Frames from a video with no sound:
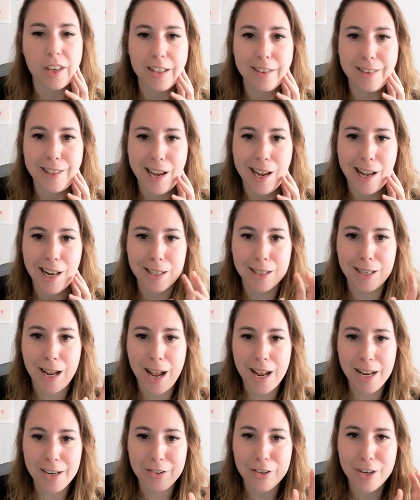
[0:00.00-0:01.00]
Then
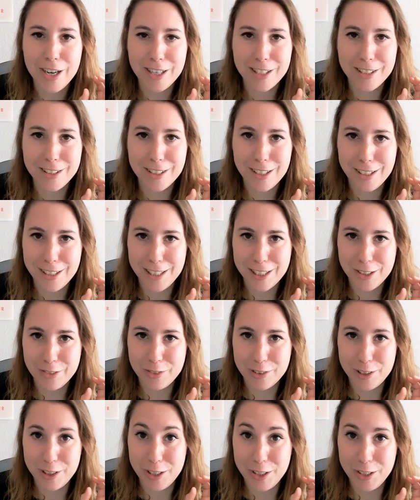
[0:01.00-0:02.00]
I created a list
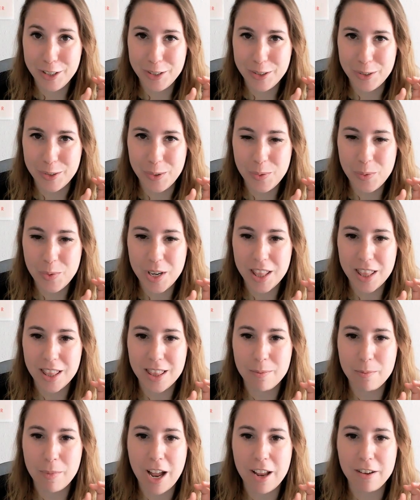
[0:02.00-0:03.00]
for you
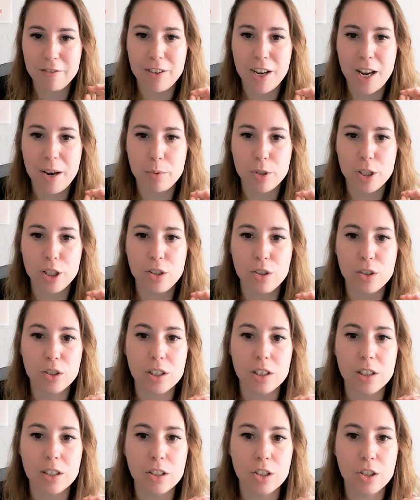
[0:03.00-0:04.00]
with my favorite
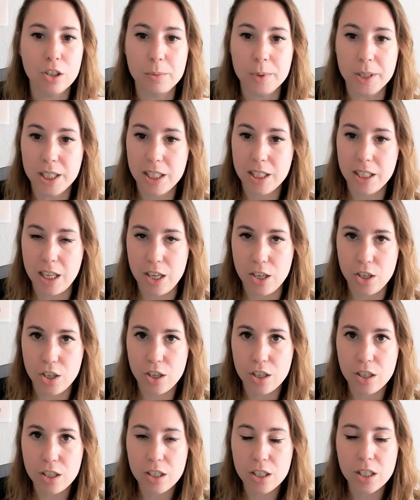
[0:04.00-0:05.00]
Google Chrome
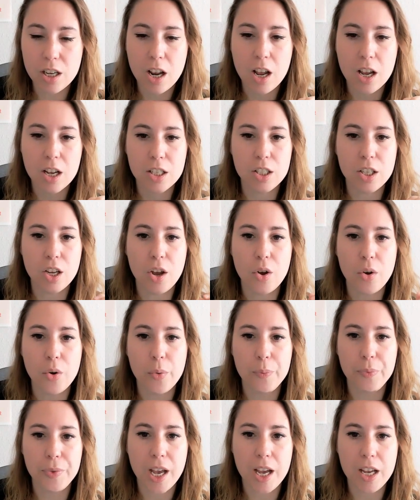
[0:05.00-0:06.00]
extensions.
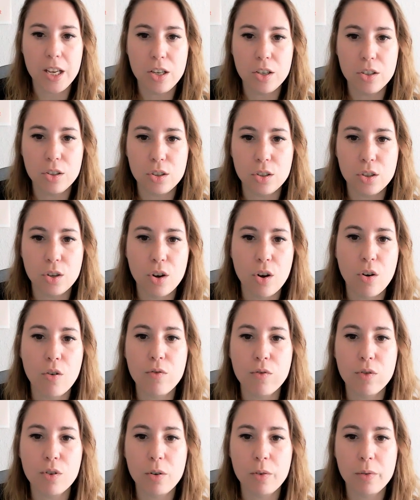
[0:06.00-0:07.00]
So I use Go
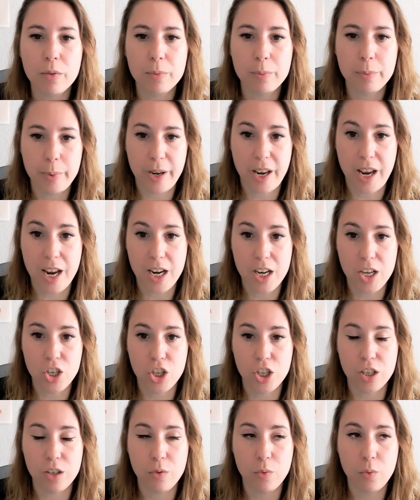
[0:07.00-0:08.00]
Full
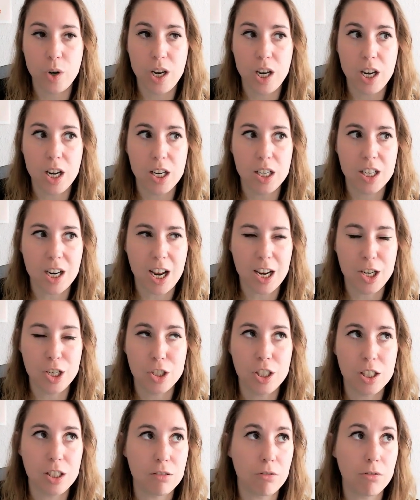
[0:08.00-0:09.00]
Page, which I
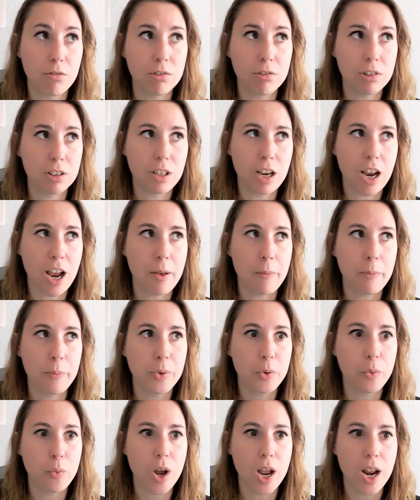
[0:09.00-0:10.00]
use it all the
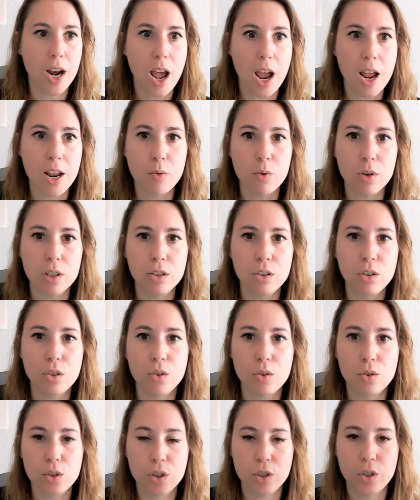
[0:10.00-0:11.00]
time when I want
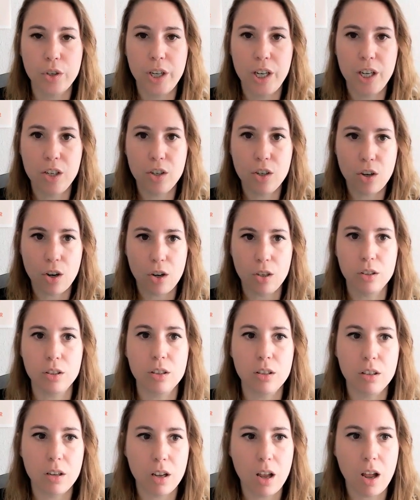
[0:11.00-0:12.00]
to screenshot
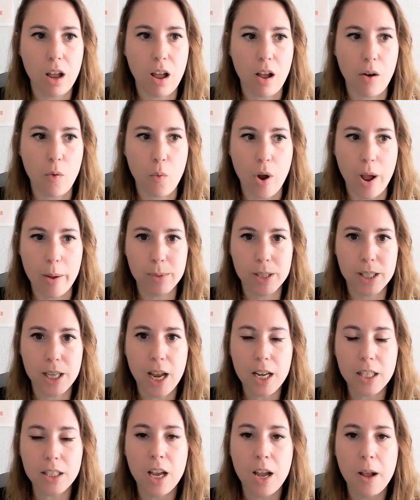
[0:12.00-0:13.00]
a
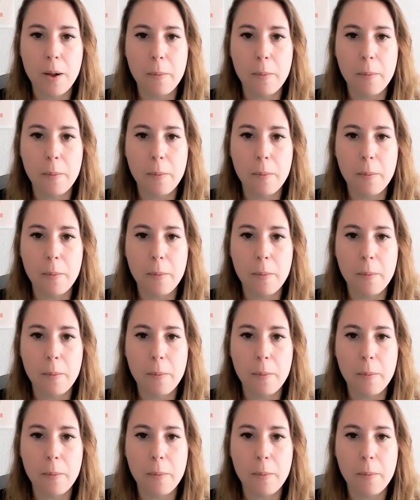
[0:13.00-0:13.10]
website,